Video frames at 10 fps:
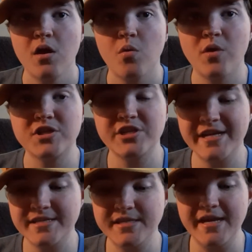which
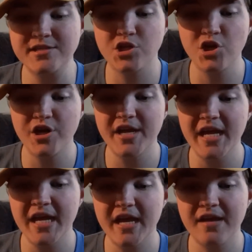is good
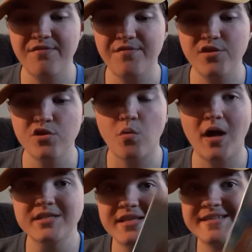if you're
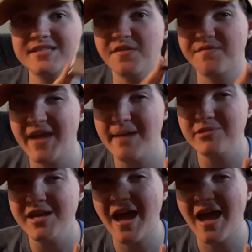watching this as a family.